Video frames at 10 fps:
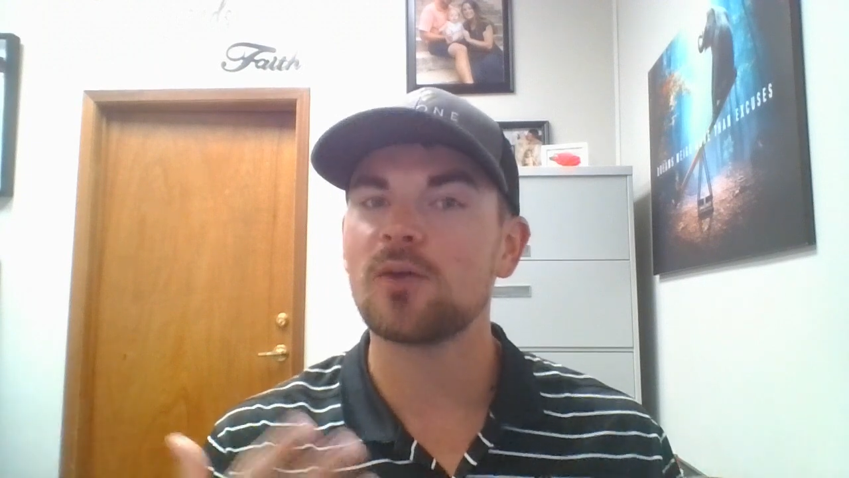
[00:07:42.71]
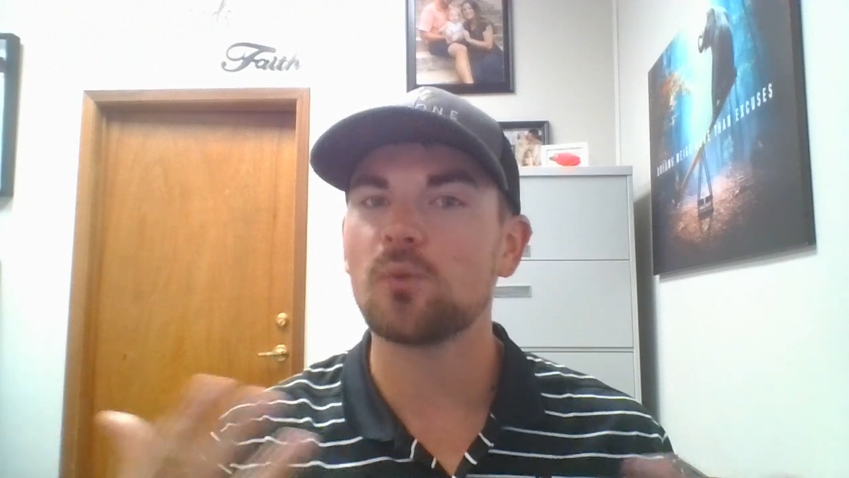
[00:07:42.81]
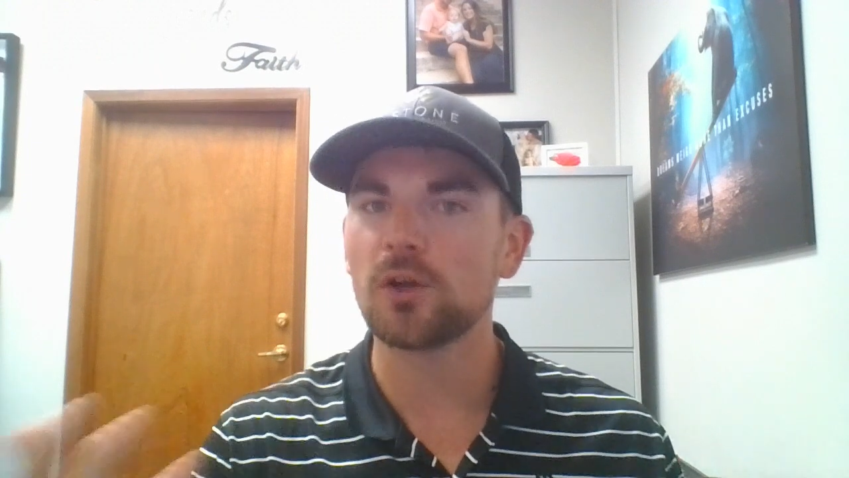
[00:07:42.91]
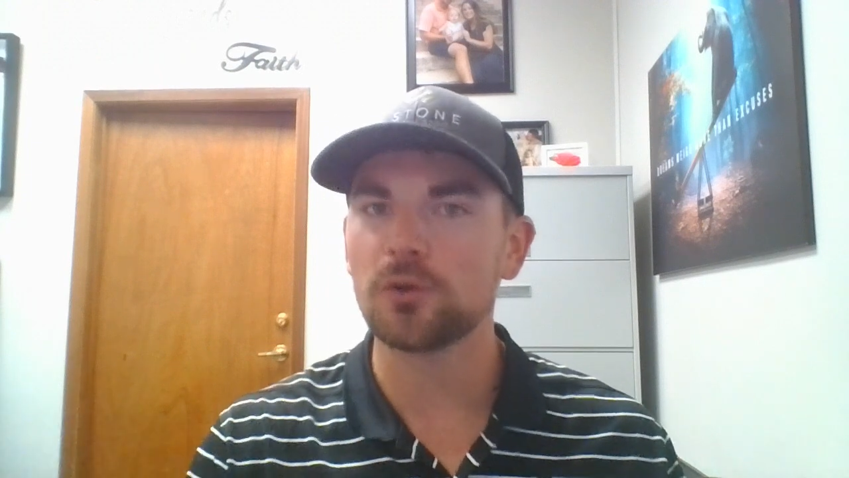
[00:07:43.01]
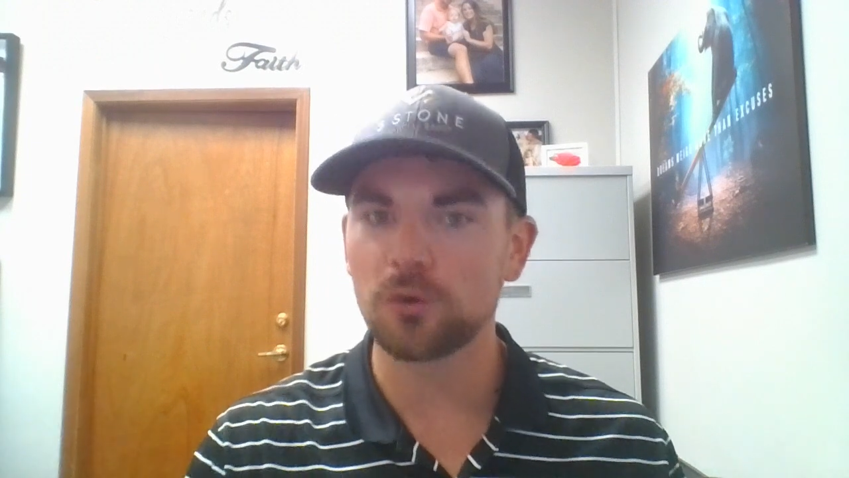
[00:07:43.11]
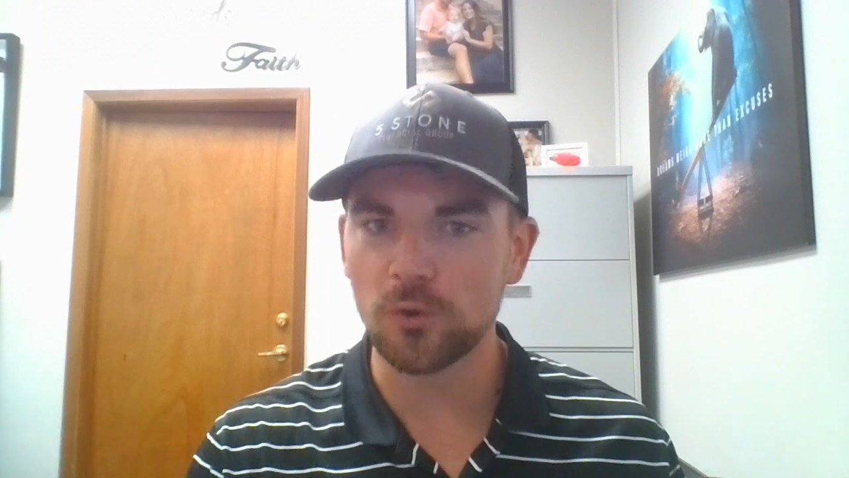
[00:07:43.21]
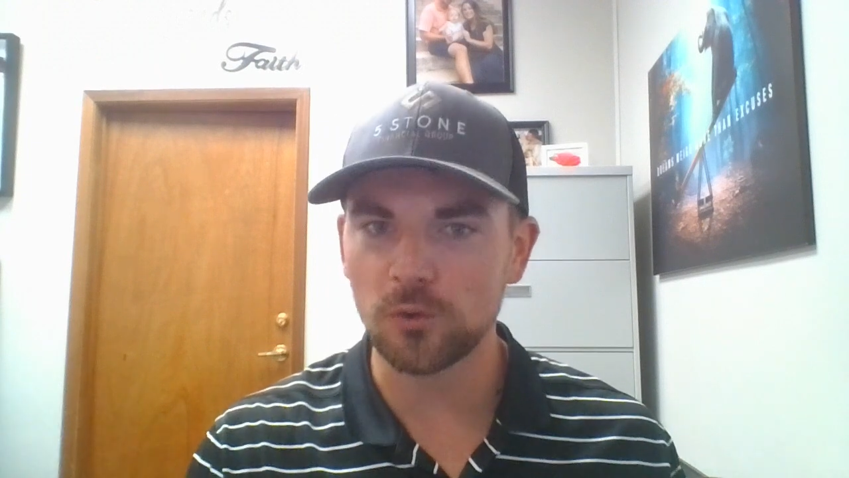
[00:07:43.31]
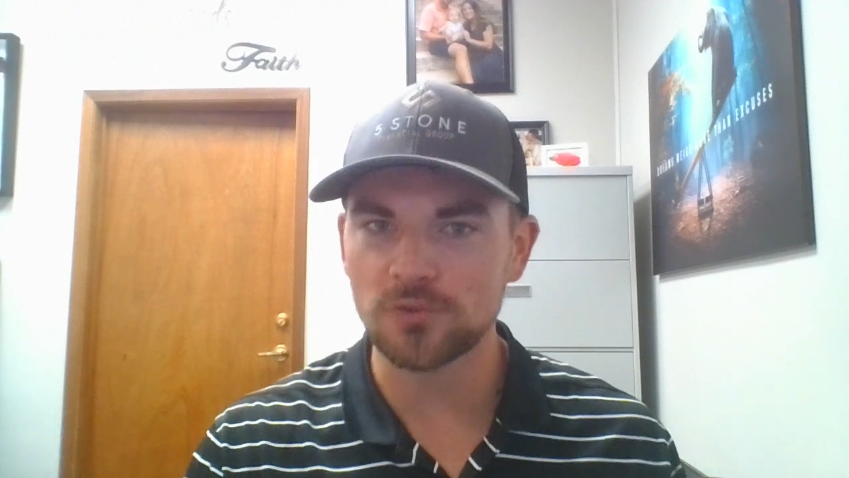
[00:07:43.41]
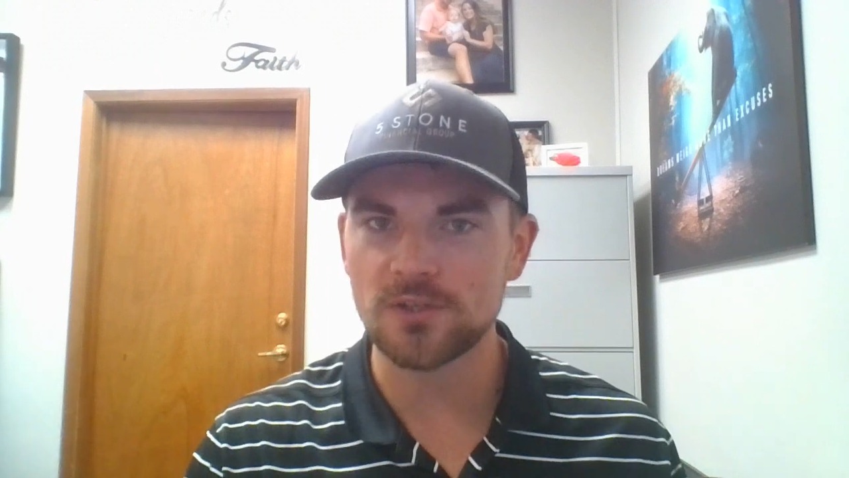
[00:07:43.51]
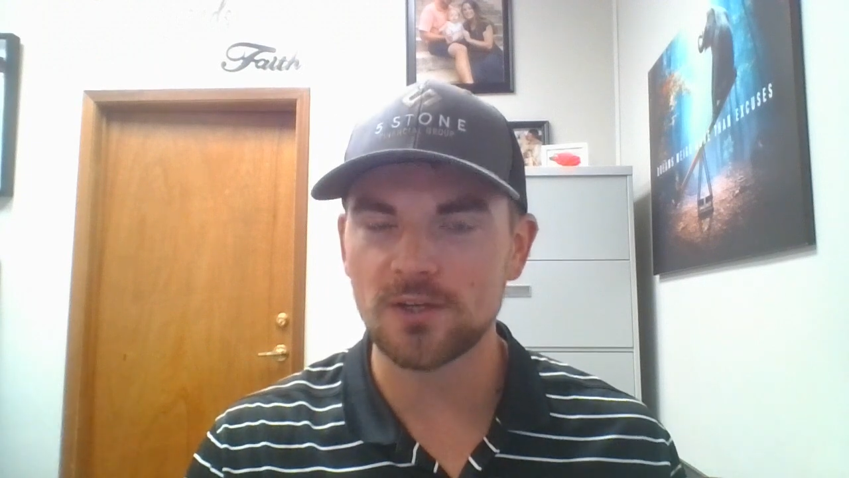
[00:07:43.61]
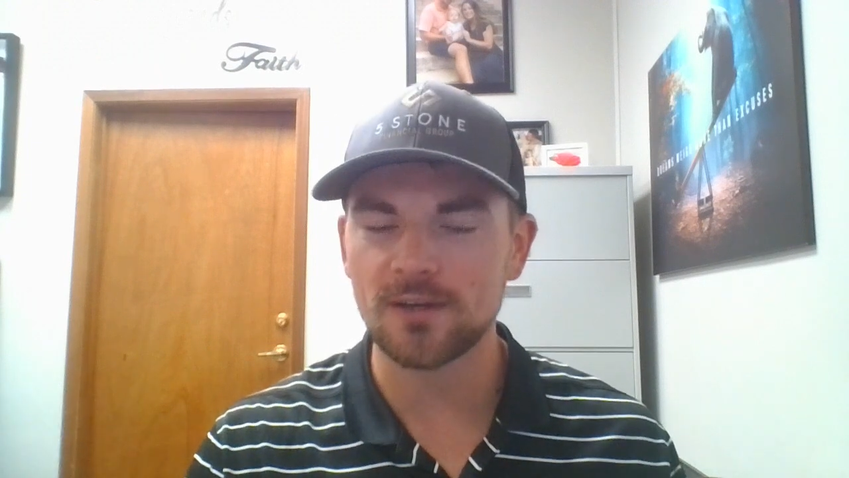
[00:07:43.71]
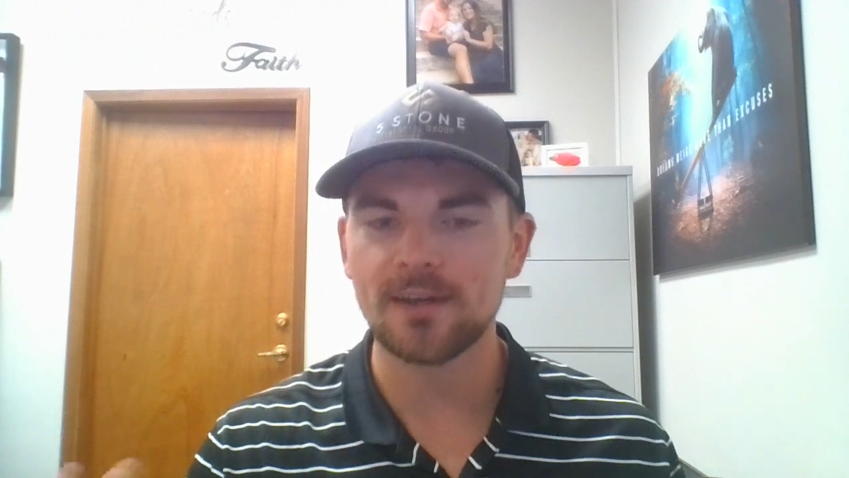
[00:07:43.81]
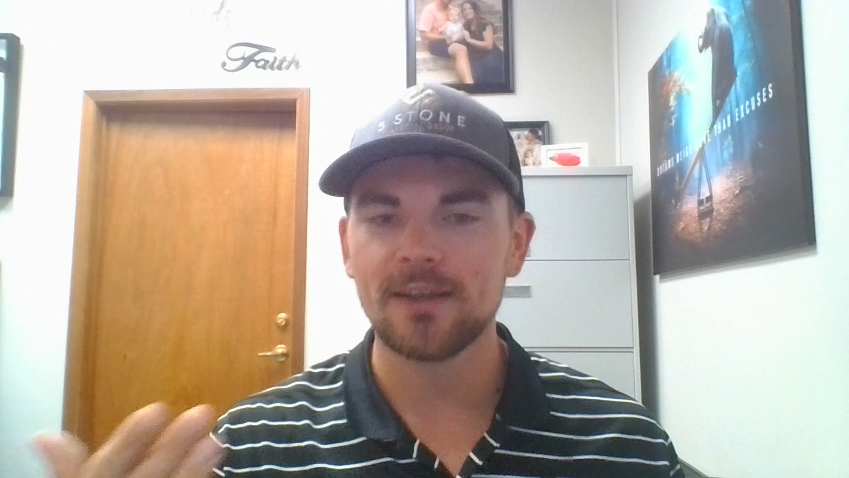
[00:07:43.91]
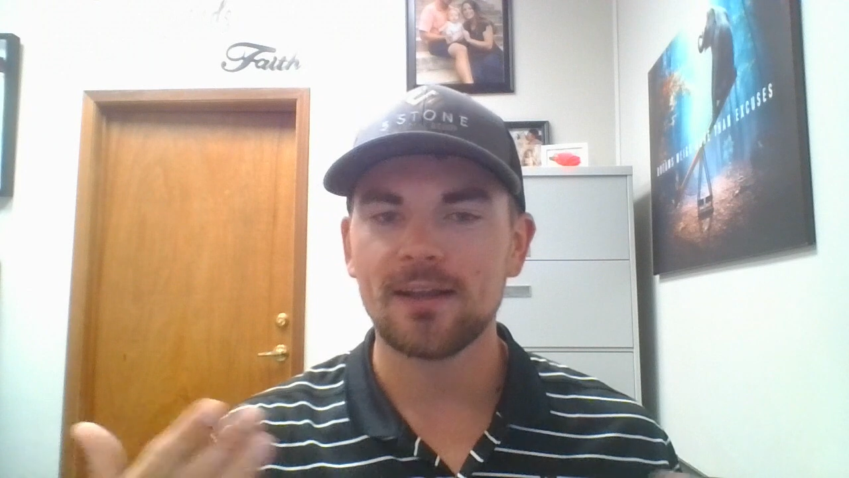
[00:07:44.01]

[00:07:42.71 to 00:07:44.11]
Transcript: on what your goals are